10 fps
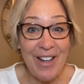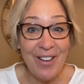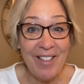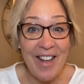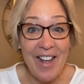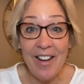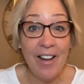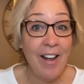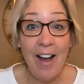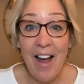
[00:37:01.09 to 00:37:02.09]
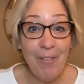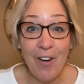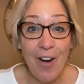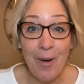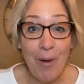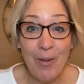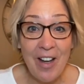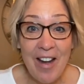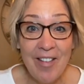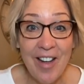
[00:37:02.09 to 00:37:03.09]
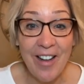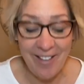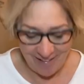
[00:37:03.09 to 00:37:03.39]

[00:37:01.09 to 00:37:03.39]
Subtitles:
here at the end. I forgot about tasting.